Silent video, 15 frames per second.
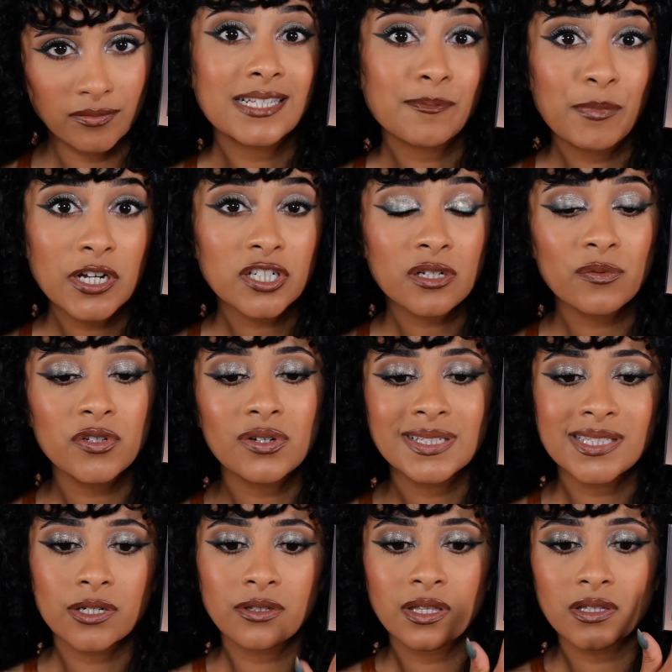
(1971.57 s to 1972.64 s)
especially when you
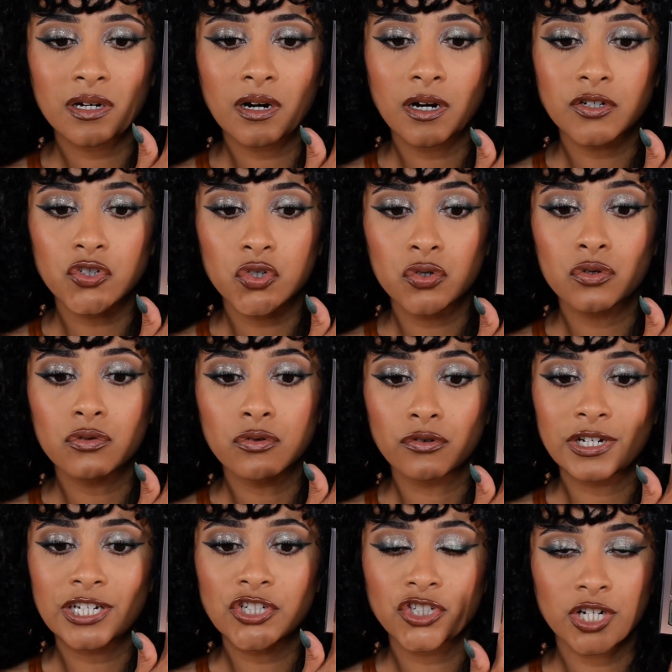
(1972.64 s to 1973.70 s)
consider that there are two
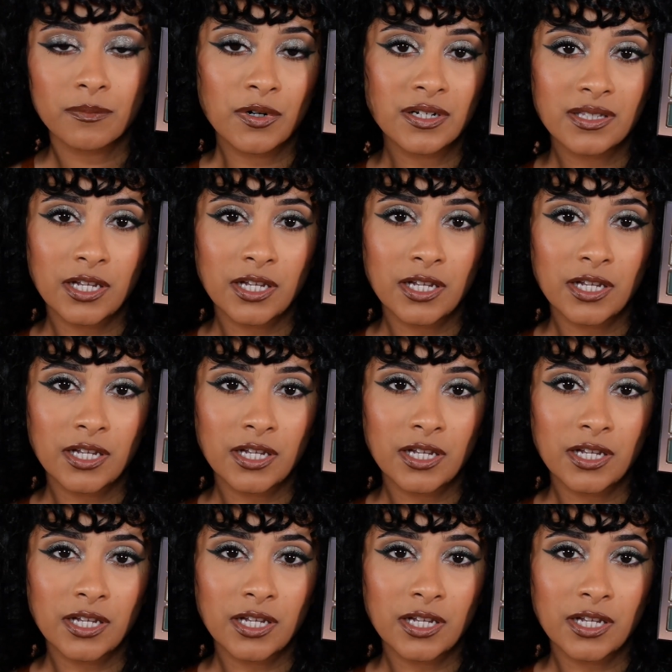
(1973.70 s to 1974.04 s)
green shimmers.